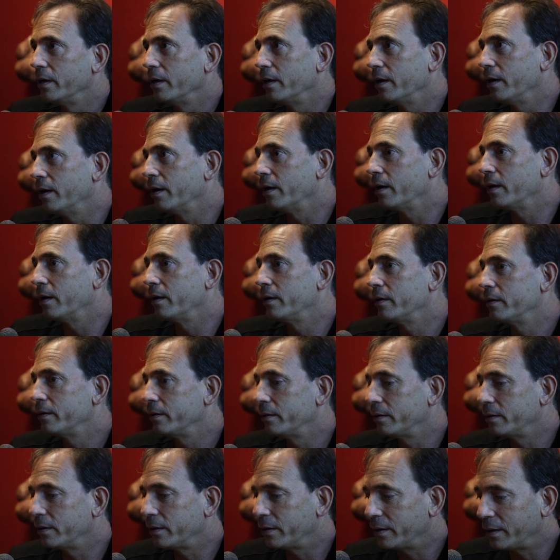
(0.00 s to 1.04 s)

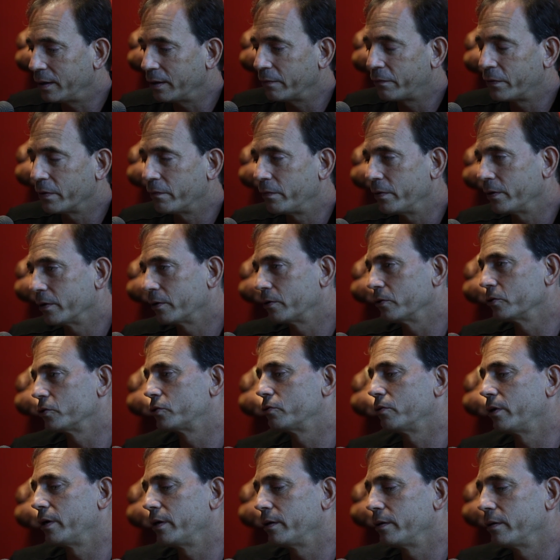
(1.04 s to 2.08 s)
and if everything goes
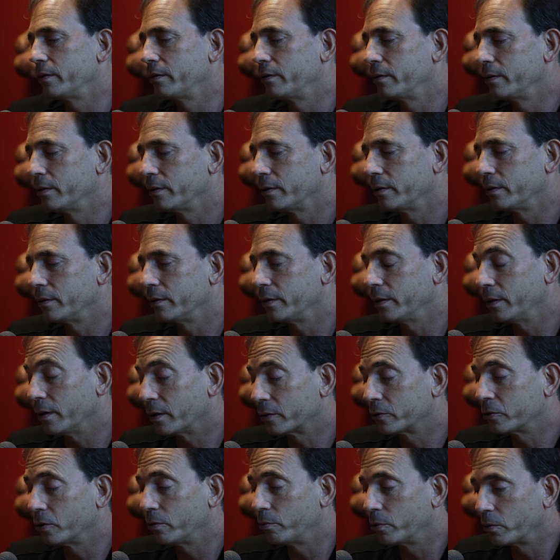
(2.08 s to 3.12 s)
right uh, in
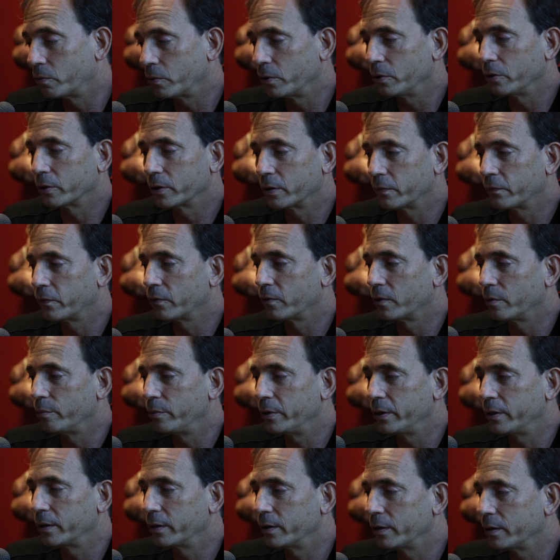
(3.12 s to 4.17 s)
October, we're looking for a
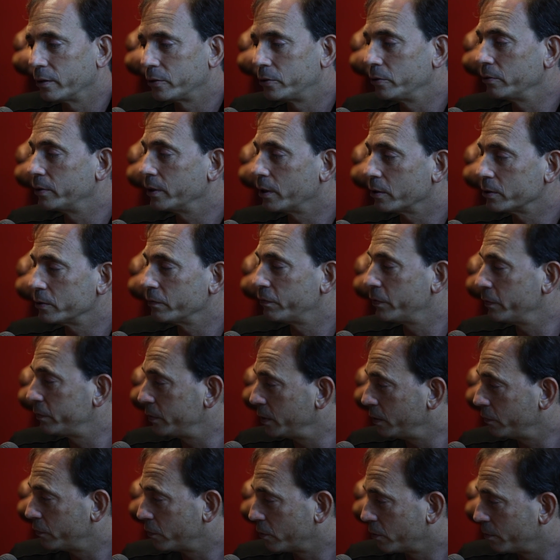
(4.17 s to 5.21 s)
big uh, two thousand
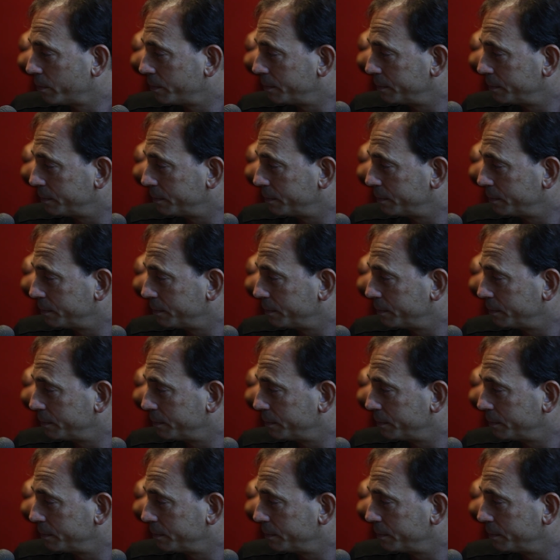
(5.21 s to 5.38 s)
fifteen for him.